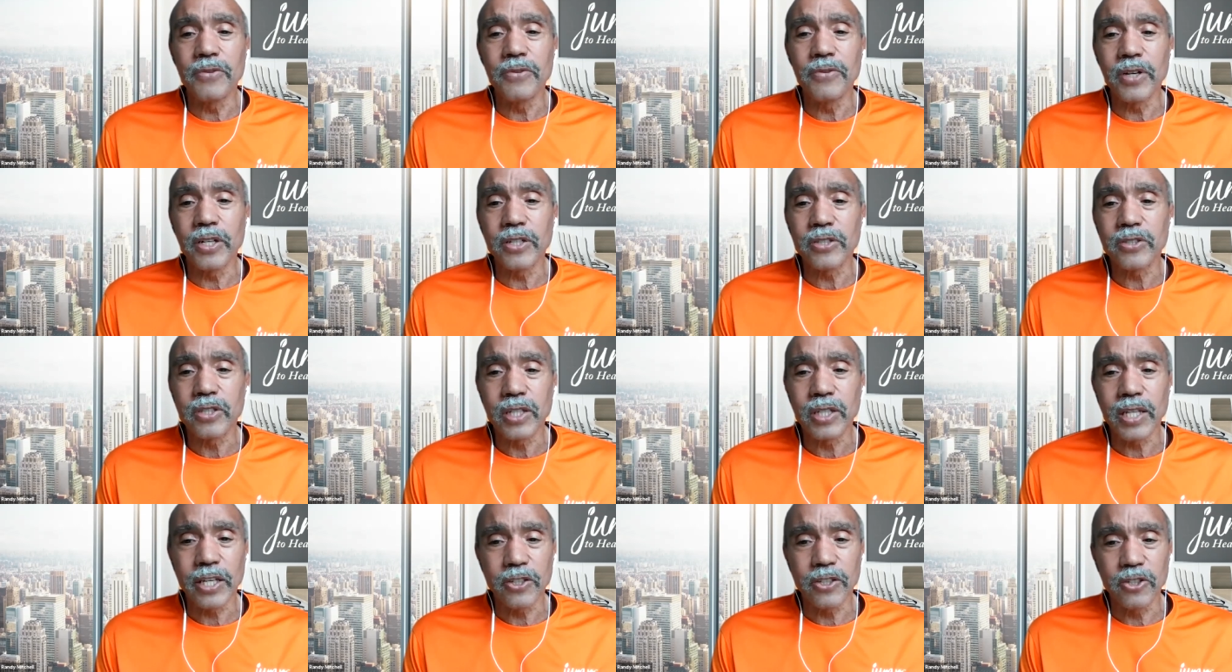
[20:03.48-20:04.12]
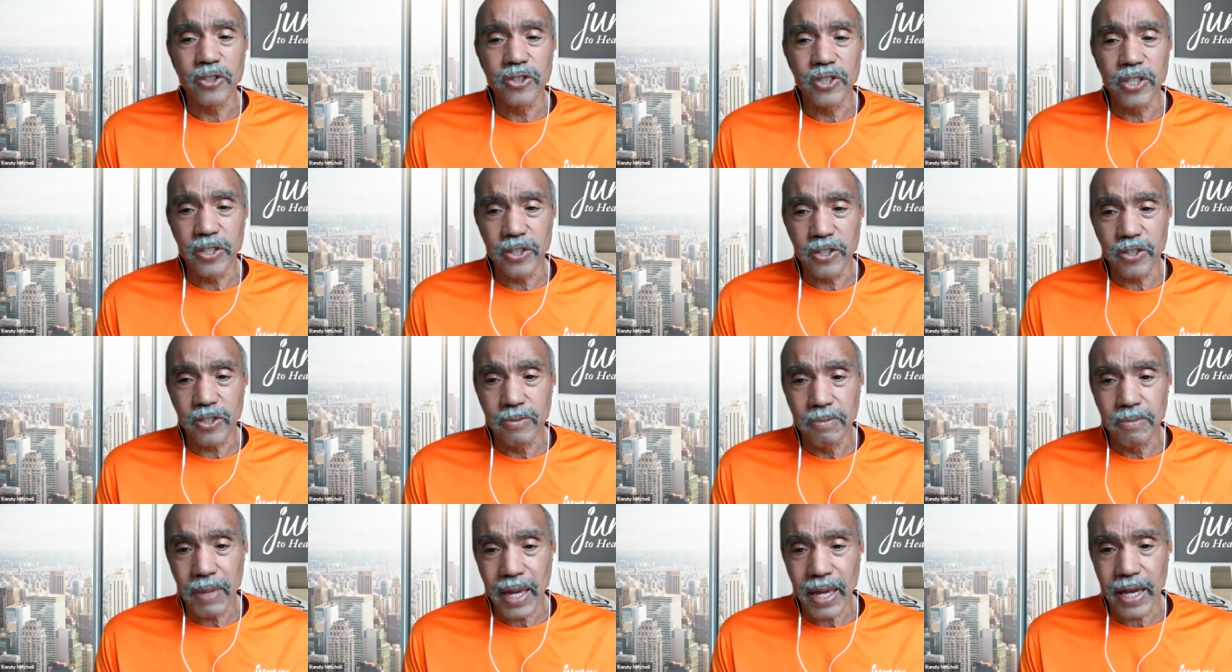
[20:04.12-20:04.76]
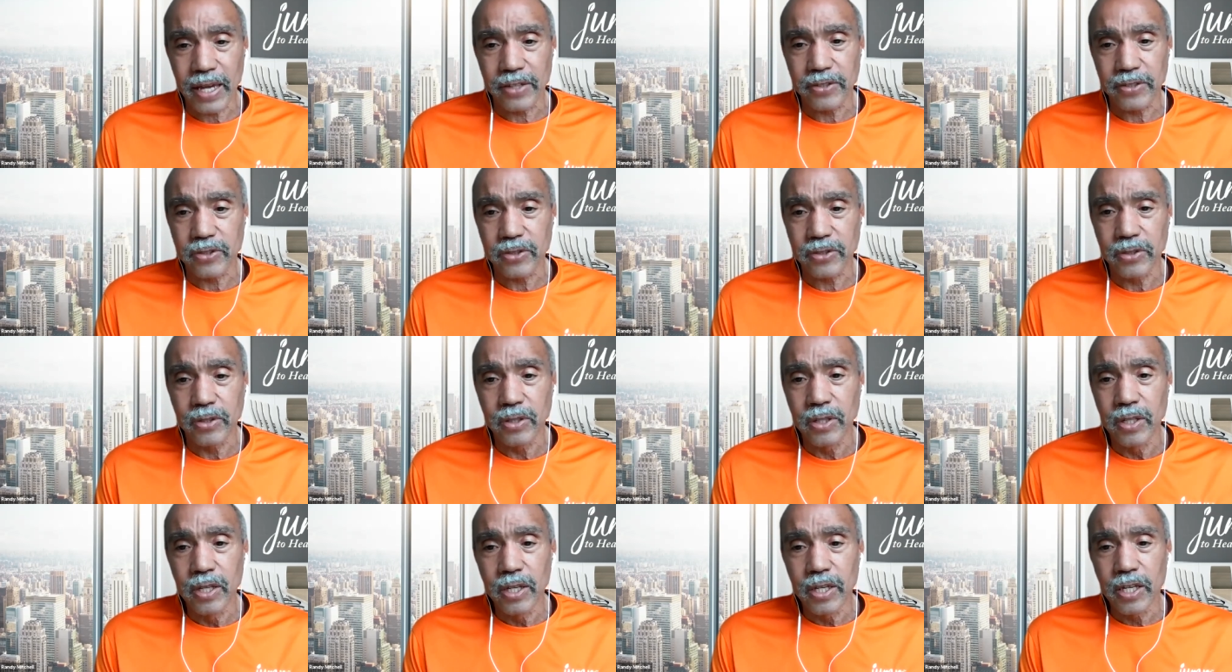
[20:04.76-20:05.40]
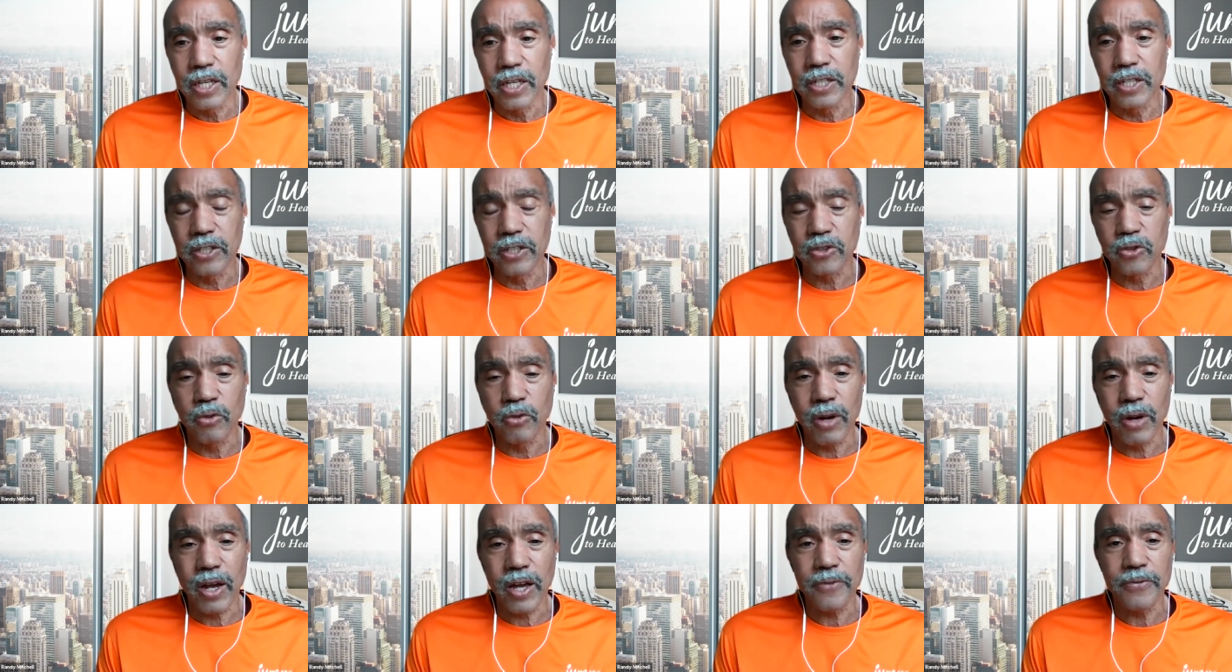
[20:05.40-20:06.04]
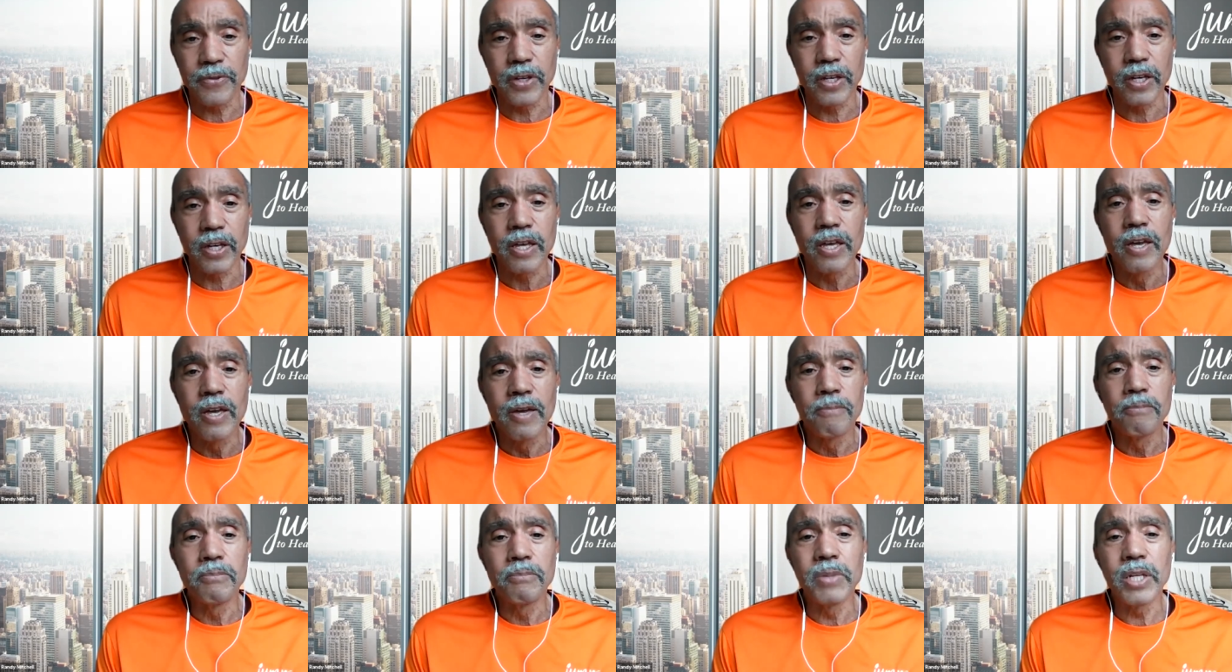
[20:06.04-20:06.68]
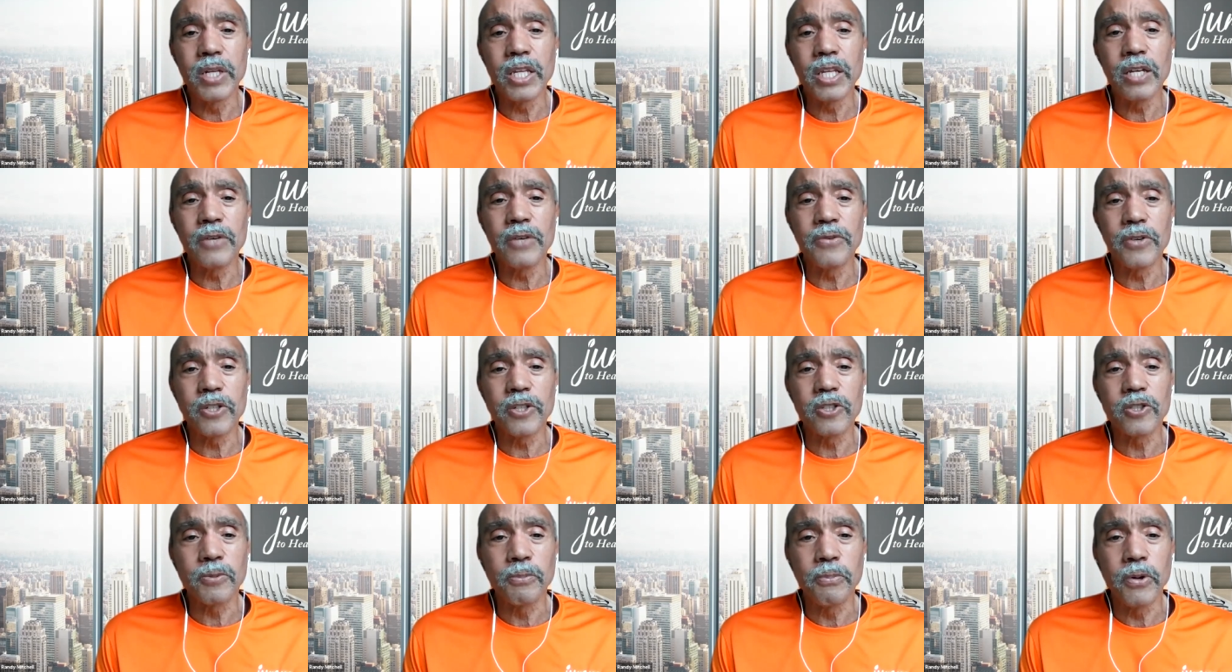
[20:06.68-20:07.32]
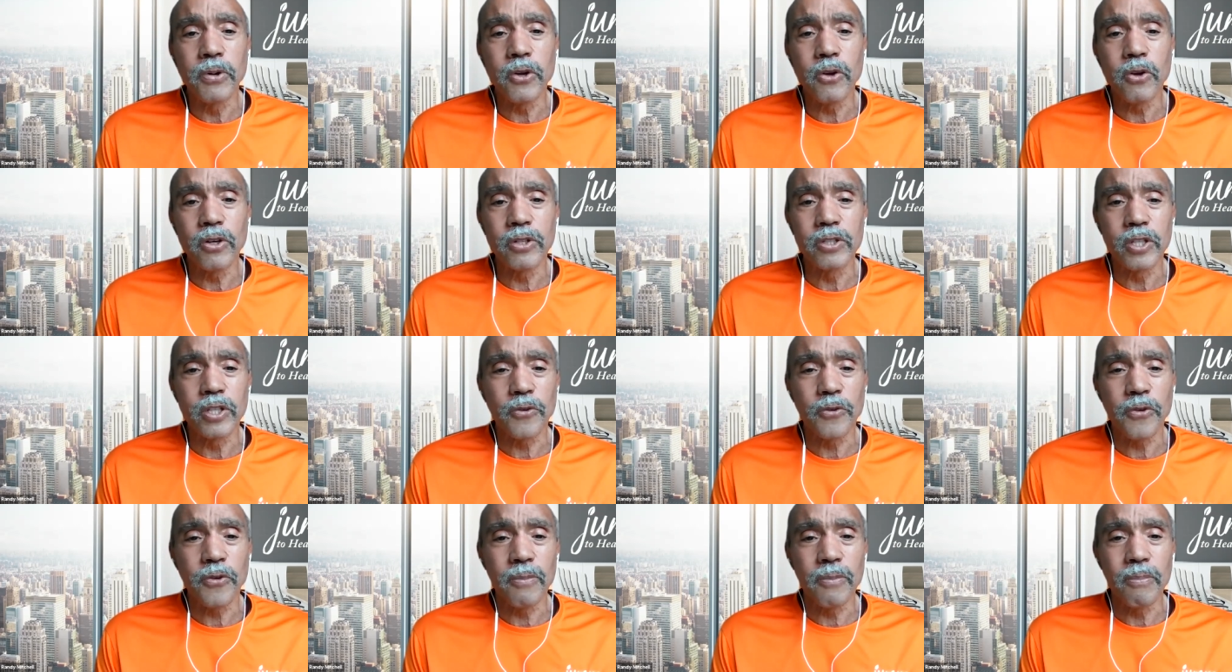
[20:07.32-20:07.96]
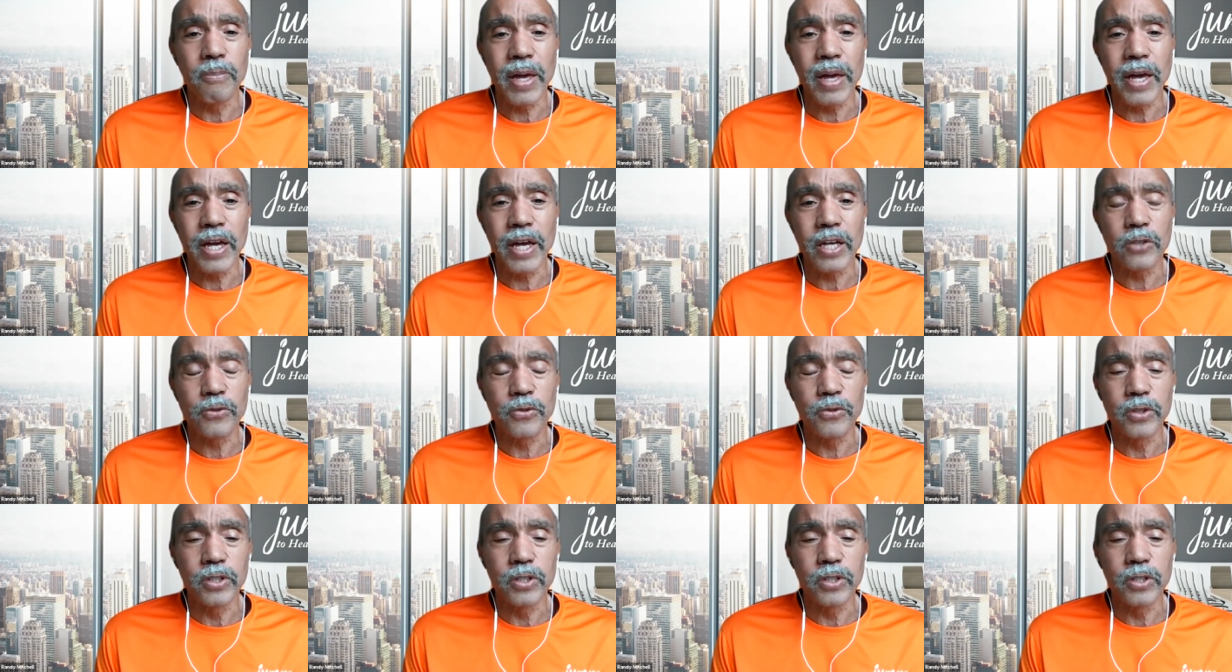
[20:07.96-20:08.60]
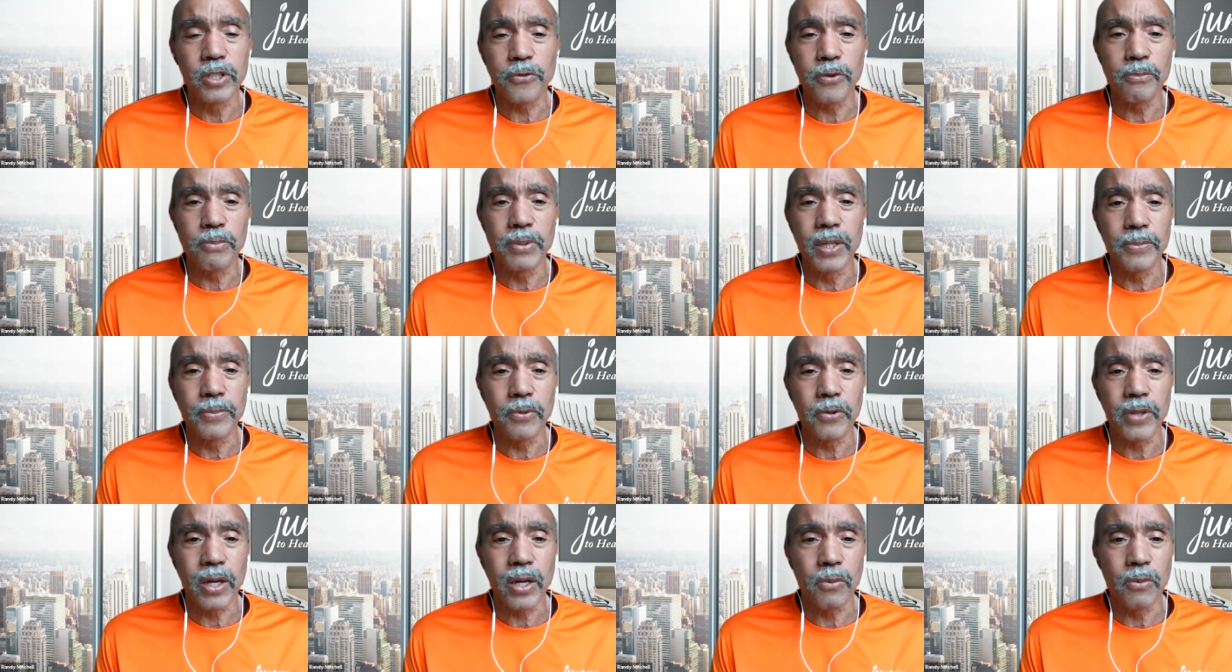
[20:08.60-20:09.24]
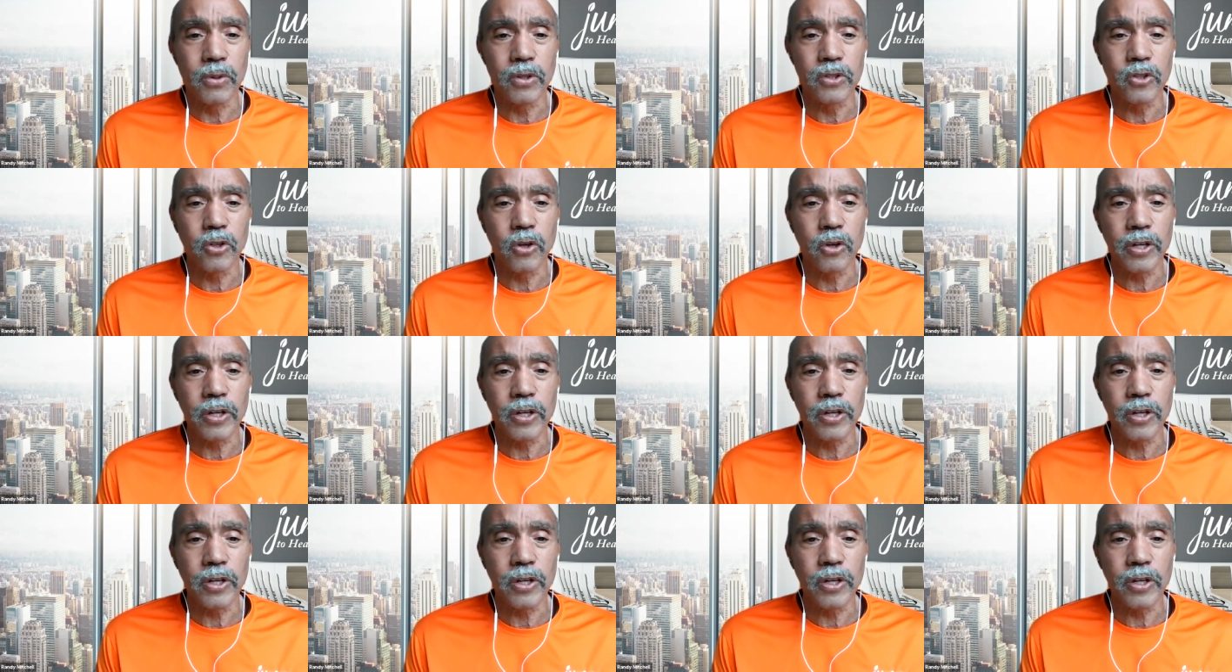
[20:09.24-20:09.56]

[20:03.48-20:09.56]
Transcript: of us, like you see this mask in this graphic, many of us put on different masks for different people that we're